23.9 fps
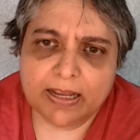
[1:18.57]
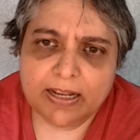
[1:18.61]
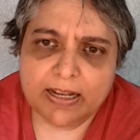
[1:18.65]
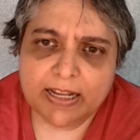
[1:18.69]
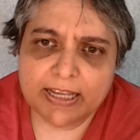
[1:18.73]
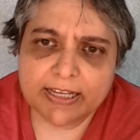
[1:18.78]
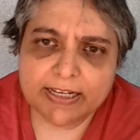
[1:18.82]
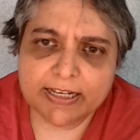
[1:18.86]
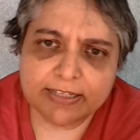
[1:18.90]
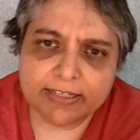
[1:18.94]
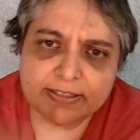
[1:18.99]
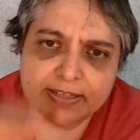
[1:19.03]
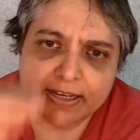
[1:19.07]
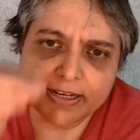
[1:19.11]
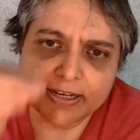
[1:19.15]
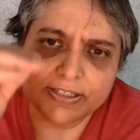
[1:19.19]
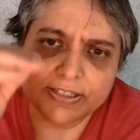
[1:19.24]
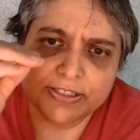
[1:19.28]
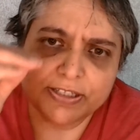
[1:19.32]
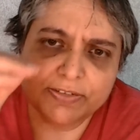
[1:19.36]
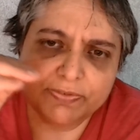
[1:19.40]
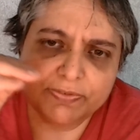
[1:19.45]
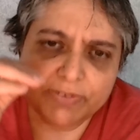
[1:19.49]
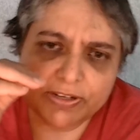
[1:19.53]
Like that
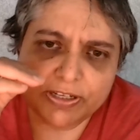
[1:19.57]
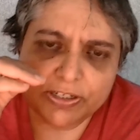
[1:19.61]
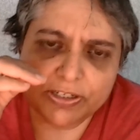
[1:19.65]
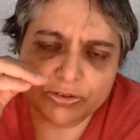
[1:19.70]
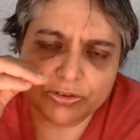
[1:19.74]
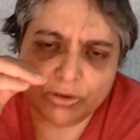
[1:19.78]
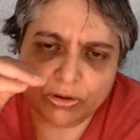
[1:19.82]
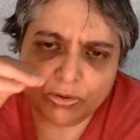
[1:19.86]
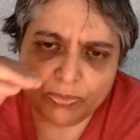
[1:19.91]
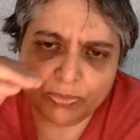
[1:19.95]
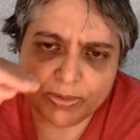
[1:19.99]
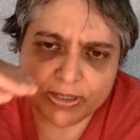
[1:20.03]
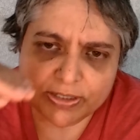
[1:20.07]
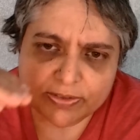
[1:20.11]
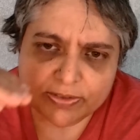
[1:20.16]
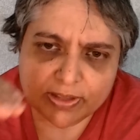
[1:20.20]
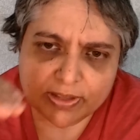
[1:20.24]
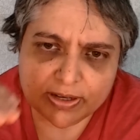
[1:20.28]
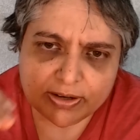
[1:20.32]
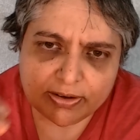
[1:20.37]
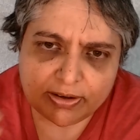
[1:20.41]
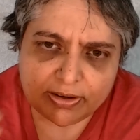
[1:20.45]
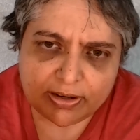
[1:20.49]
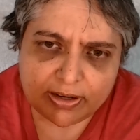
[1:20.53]
negativity is always
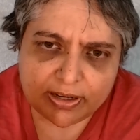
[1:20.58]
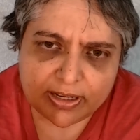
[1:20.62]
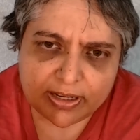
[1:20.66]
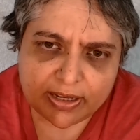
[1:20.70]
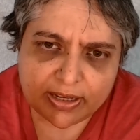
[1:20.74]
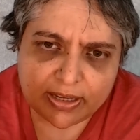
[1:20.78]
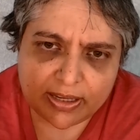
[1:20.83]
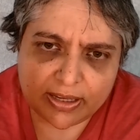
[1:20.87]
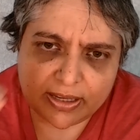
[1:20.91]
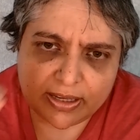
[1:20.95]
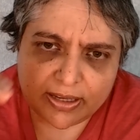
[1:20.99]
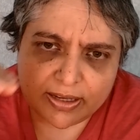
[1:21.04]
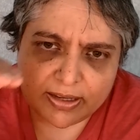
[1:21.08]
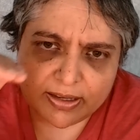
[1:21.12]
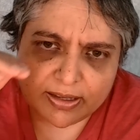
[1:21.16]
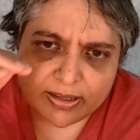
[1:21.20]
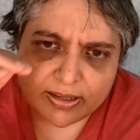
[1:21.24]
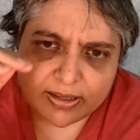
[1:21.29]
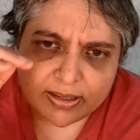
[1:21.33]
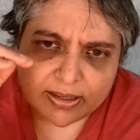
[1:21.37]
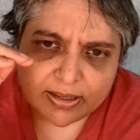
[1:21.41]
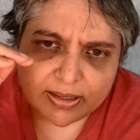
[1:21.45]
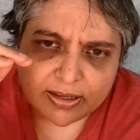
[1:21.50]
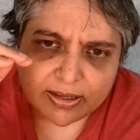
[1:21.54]
there laying
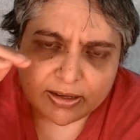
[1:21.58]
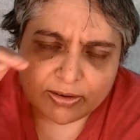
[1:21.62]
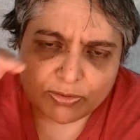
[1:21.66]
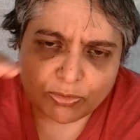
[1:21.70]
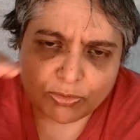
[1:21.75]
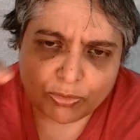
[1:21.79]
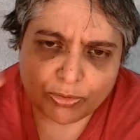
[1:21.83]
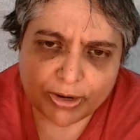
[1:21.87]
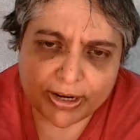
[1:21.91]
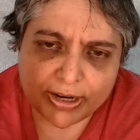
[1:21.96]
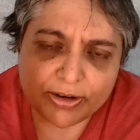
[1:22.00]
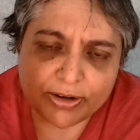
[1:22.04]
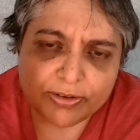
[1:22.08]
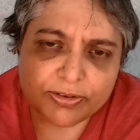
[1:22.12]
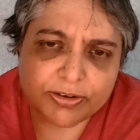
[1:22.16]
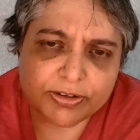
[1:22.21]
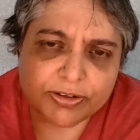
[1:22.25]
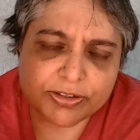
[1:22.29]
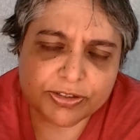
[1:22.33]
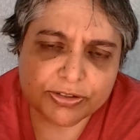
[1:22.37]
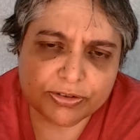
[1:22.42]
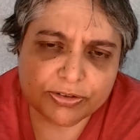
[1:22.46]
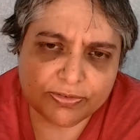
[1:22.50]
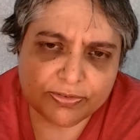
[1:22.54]
right under
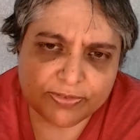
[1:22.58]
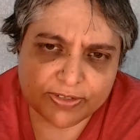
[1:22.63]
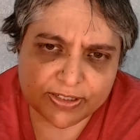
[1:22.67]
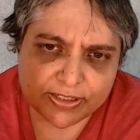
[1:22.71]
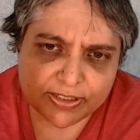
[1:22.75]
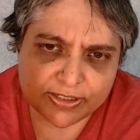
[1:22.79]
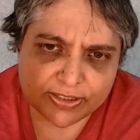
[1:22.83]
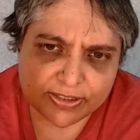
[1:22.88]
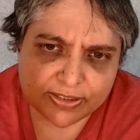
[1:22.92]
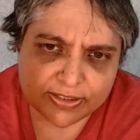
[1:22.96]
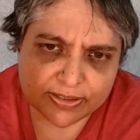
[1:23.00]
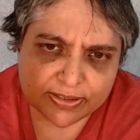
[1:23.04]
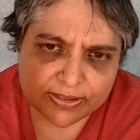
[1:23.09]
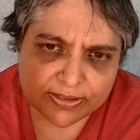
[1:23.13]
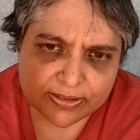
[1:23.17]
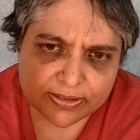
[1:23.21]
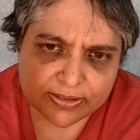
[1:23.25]
the surface.